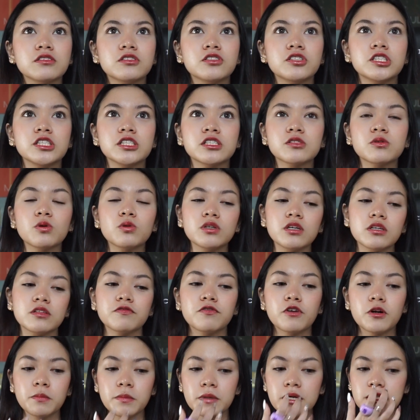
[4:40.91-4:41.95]
She sold it
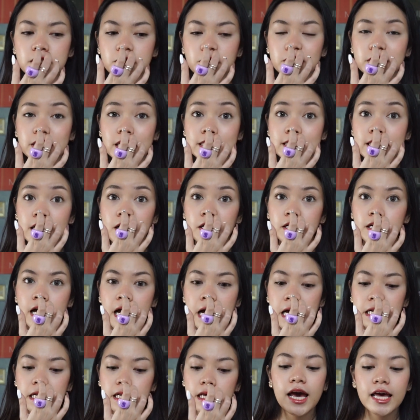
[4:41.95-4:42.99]
for me, so it's like second hand.